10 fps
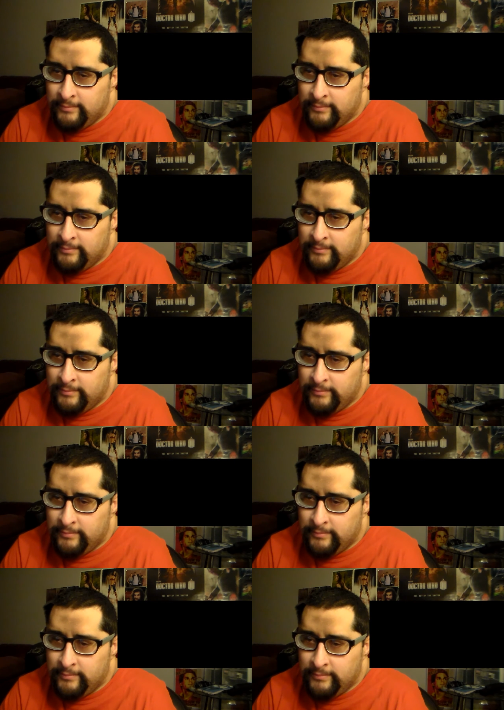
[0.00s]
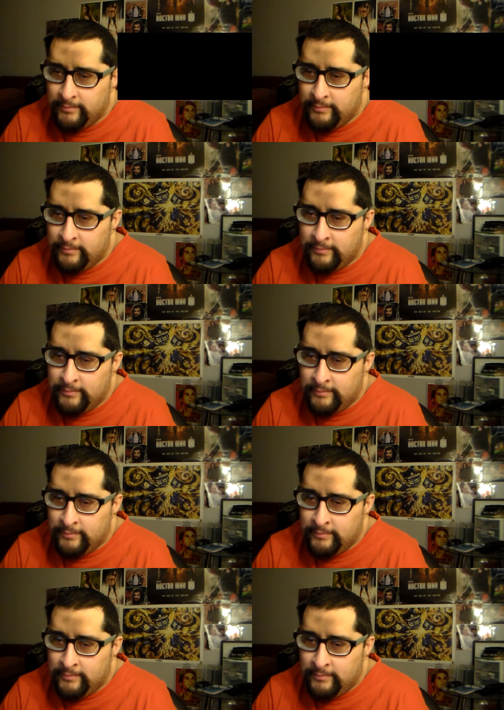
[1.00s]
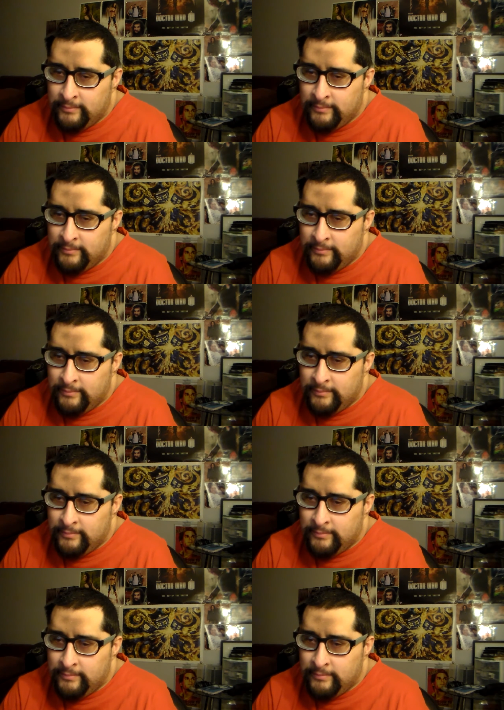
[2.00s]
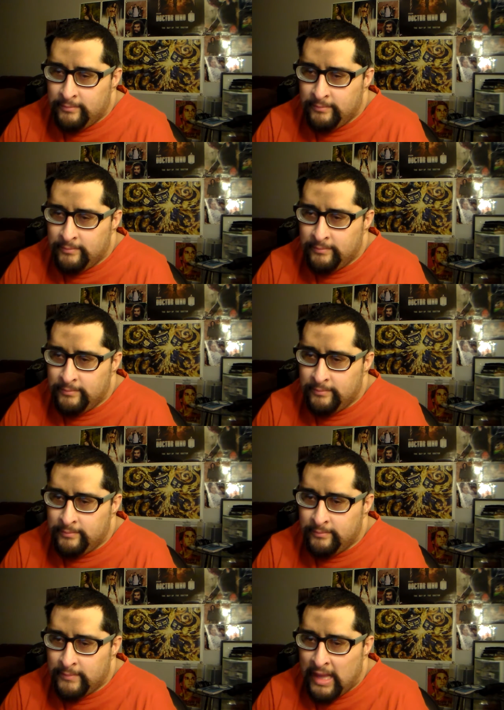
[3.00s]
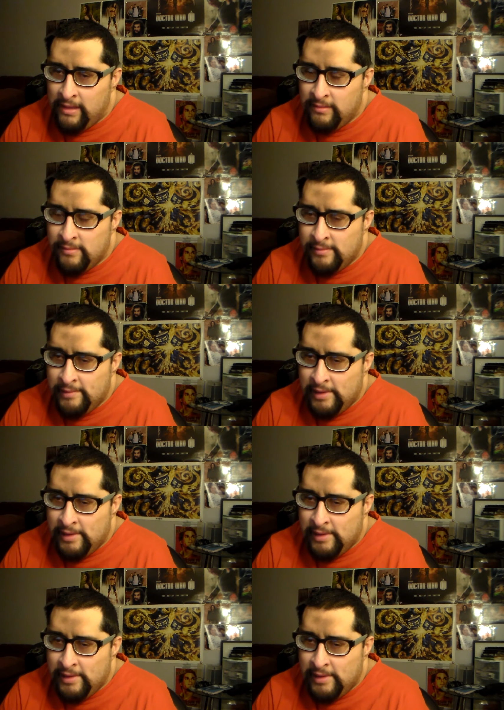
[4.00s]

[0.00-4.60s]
[no speech]